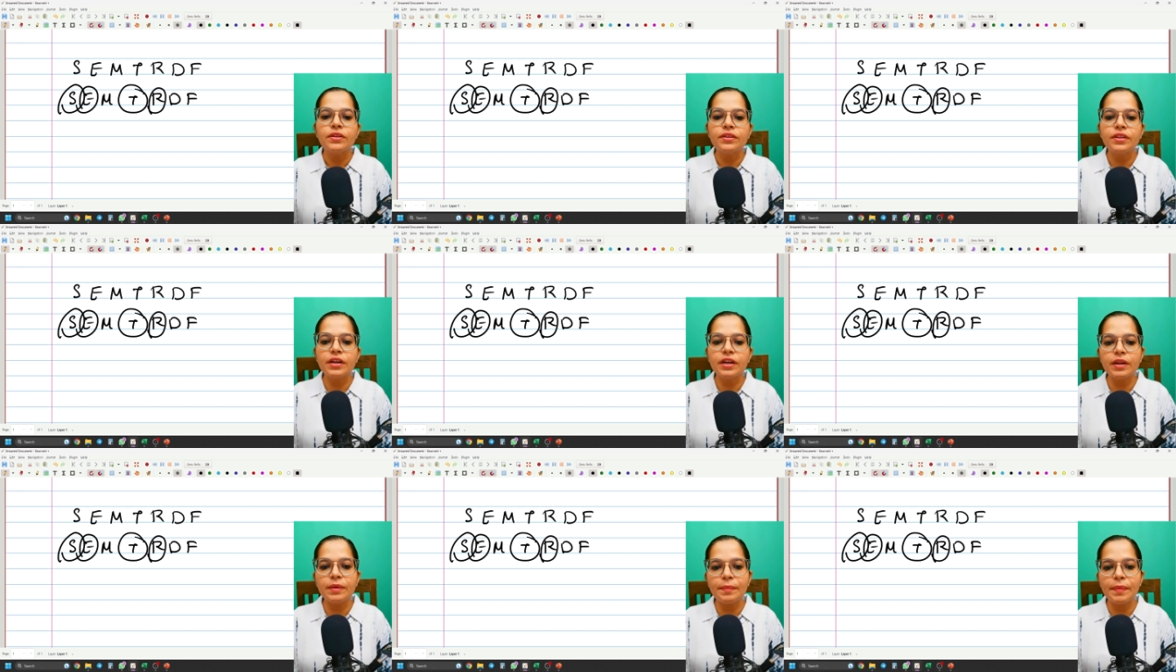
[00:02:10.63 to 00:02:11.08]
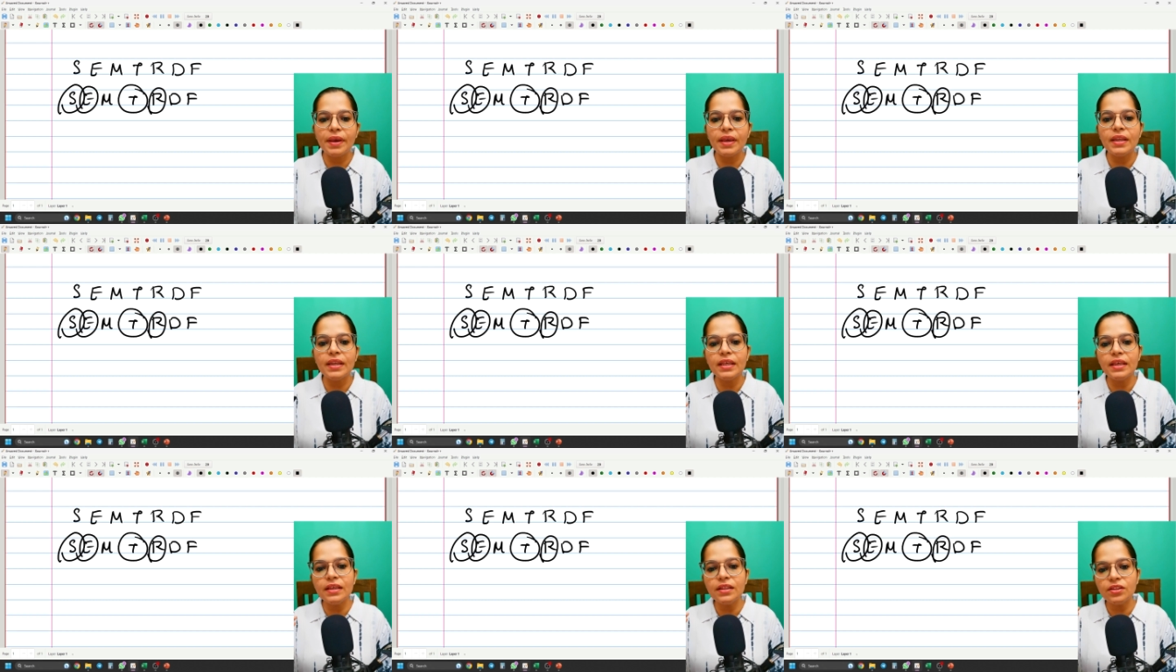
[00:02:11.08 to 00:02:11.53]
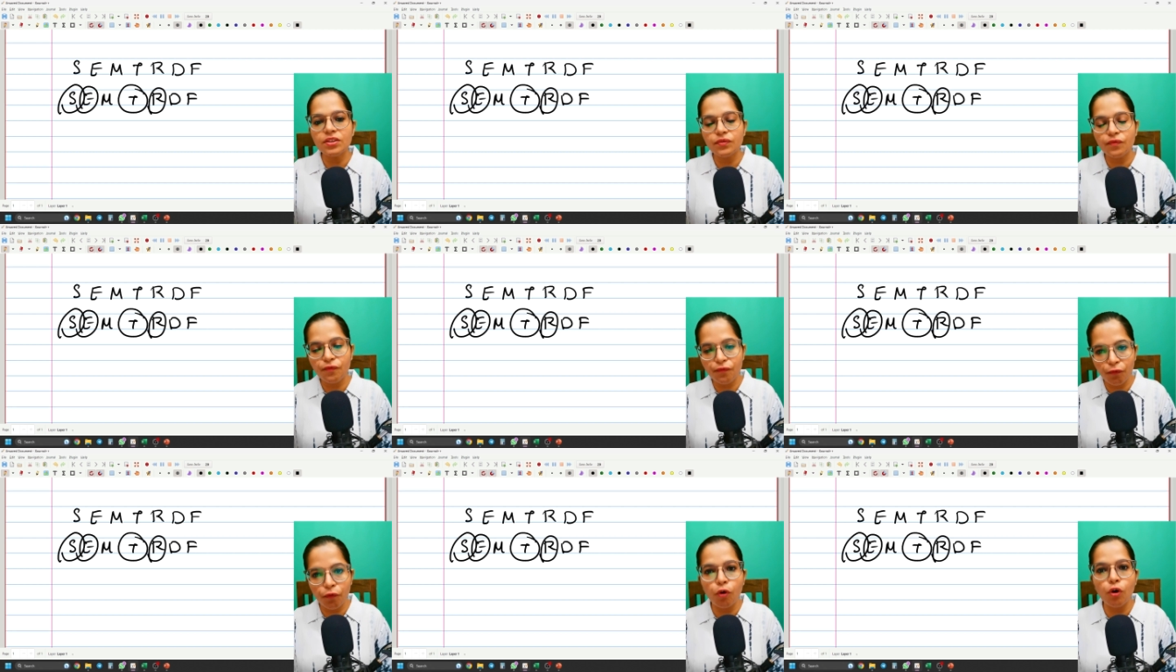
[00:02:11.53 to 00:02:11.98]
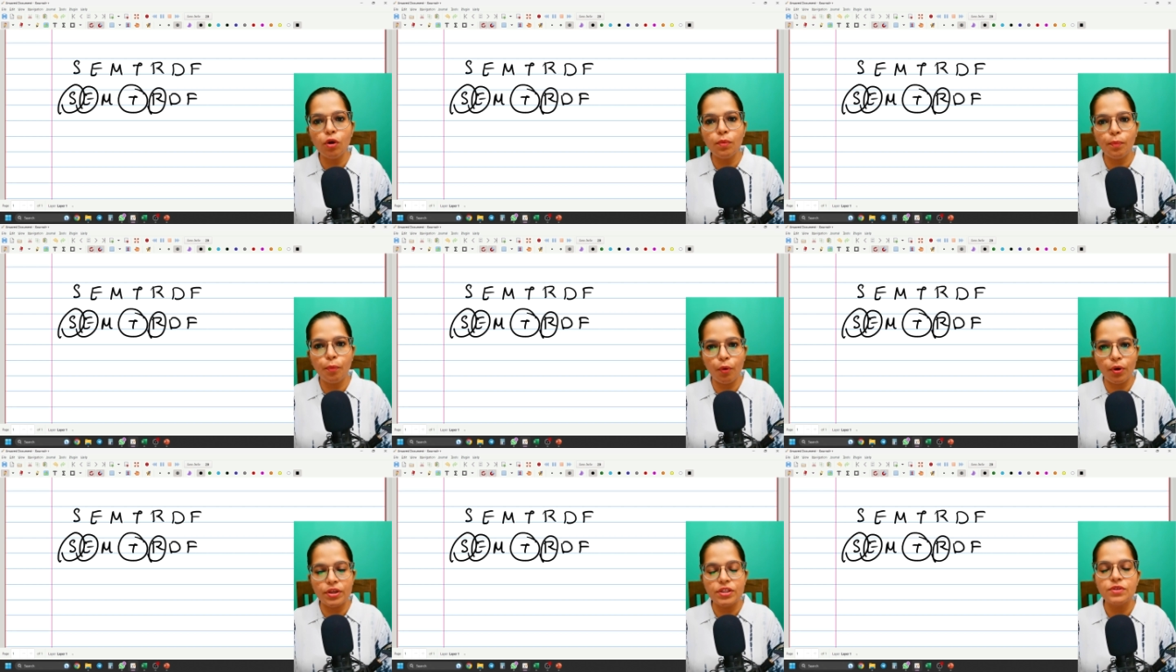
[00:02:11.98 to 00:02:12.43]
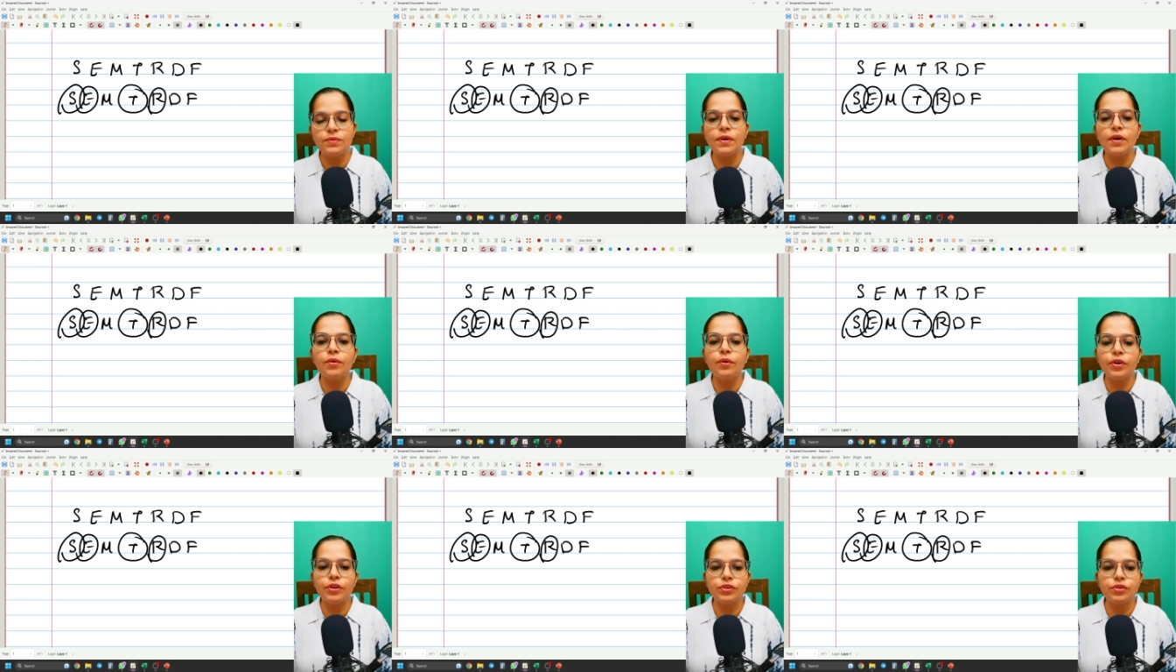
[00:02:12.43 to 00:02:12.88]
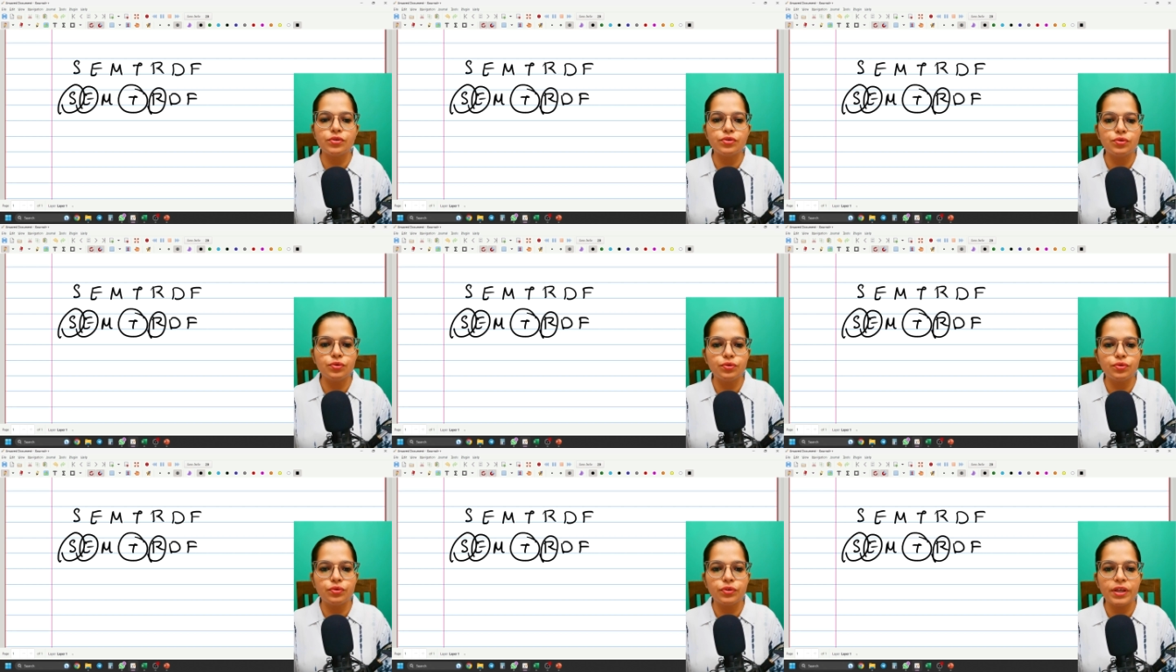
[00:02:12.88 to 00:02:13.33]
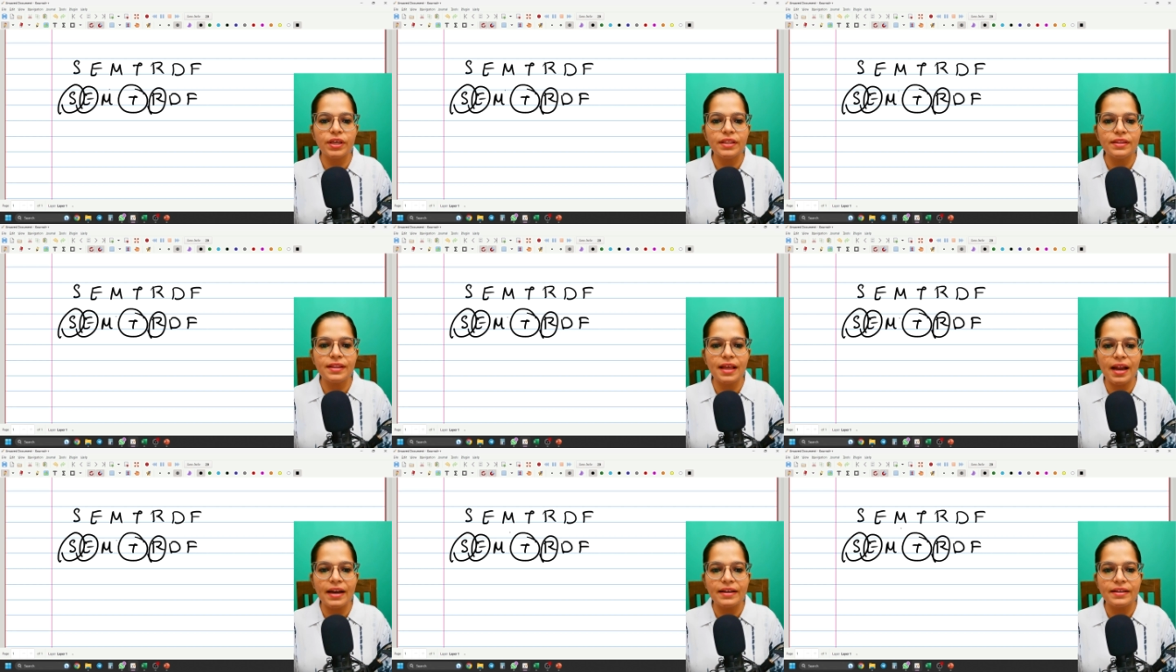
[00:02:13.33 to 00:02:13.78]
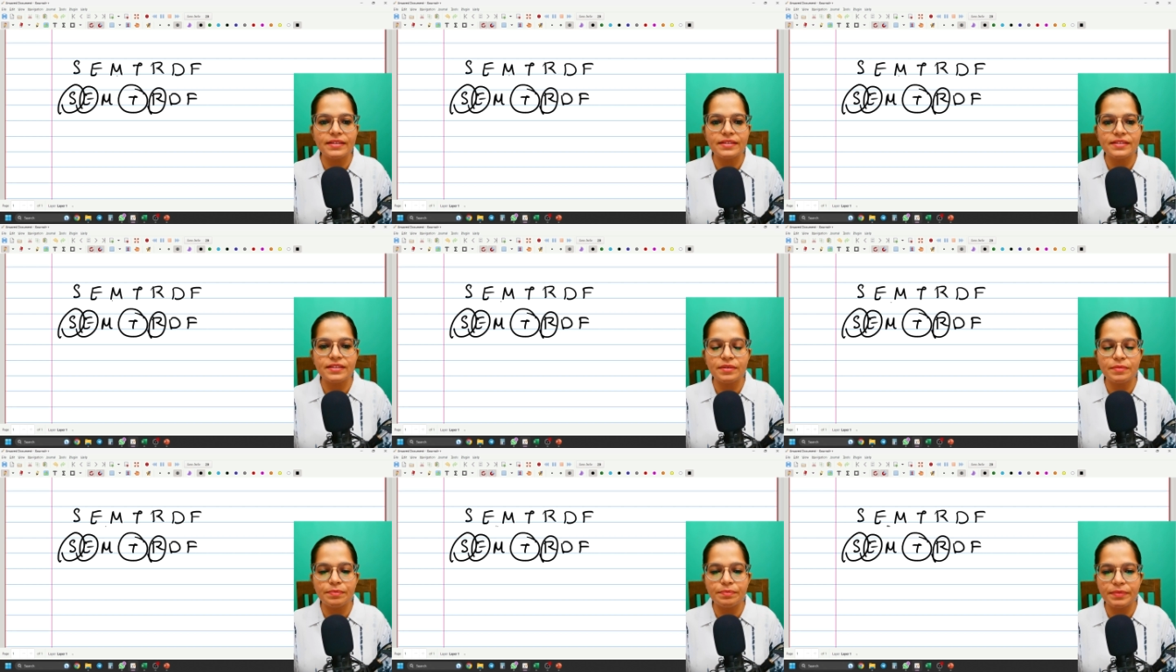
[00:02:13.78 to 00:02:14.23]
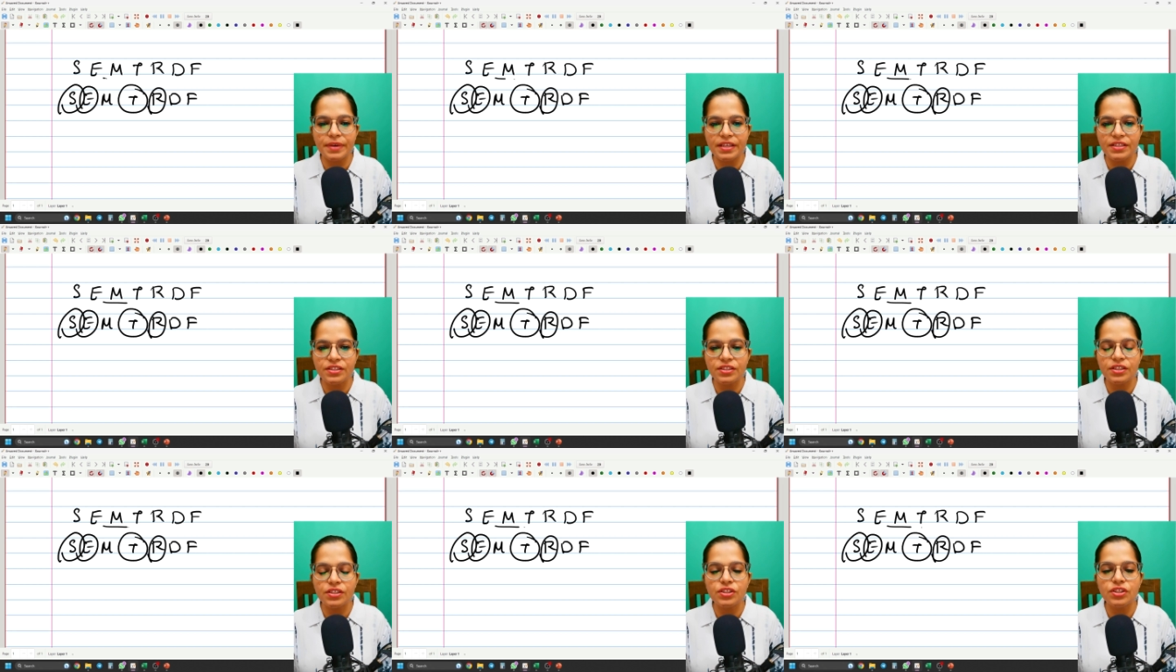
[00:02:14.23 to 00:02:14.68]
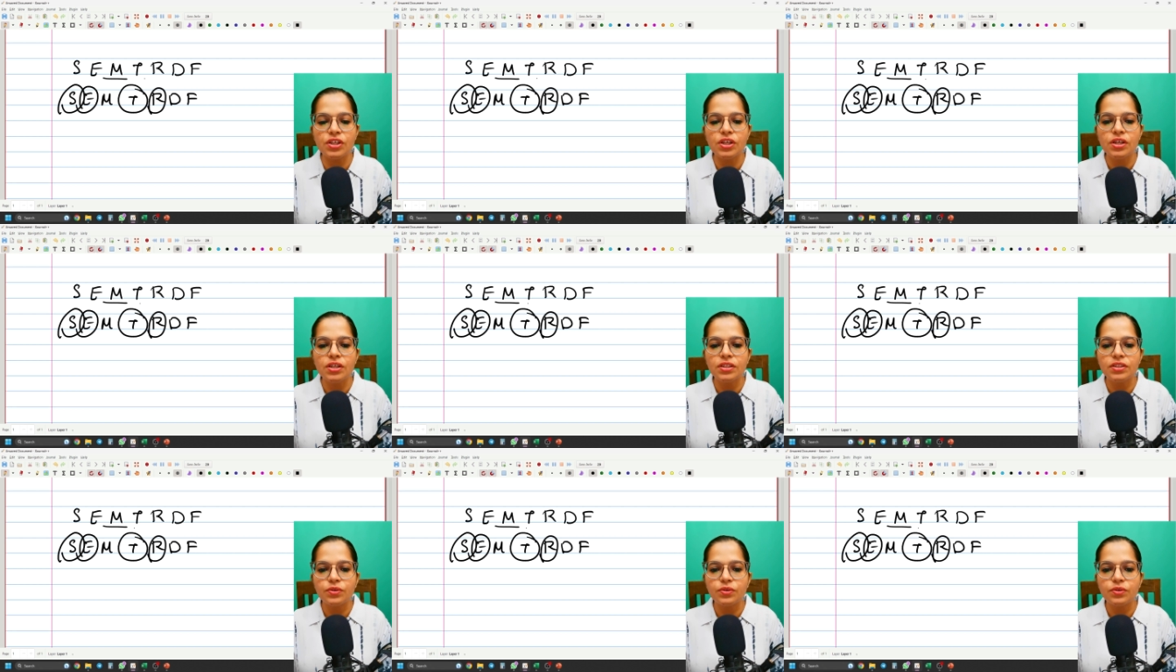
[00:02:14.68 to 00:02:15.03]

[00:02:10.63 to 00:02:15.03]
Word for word: The remaining four points we are going to do today that is the message,